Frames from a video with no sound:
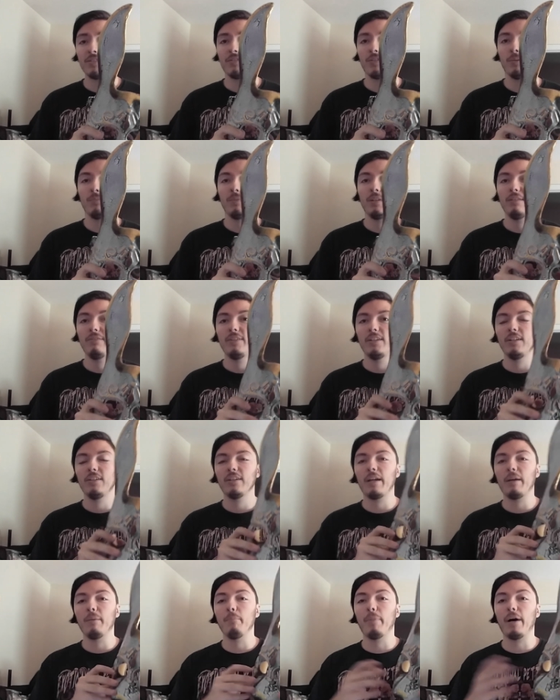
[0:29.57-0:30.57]
from the video
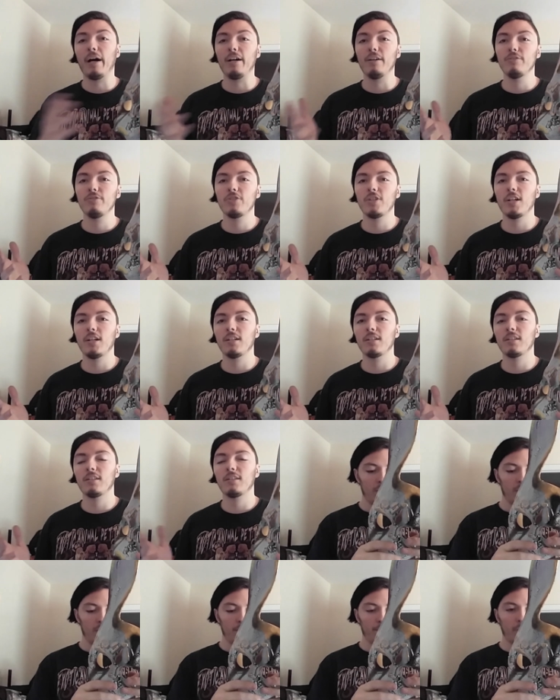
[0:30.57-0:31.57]
game BioShock.
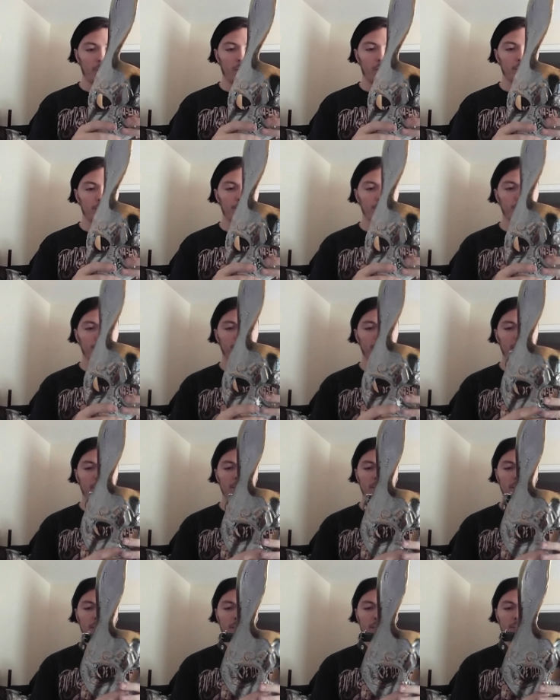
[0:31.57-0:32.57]
My
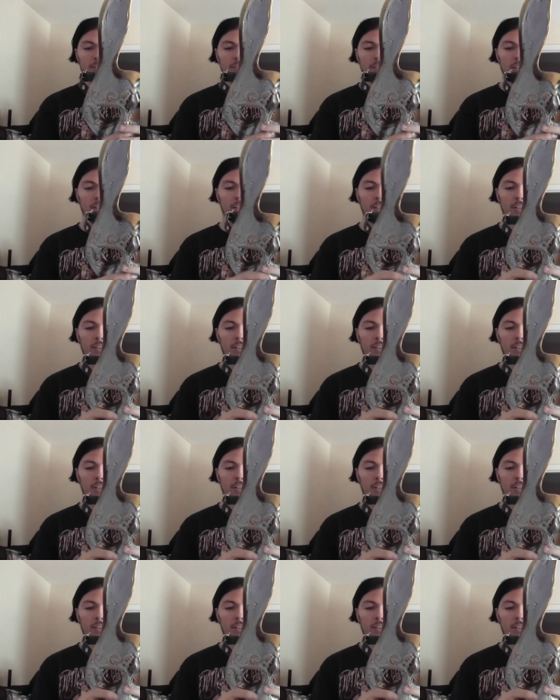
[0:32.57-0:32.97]
girlfriend is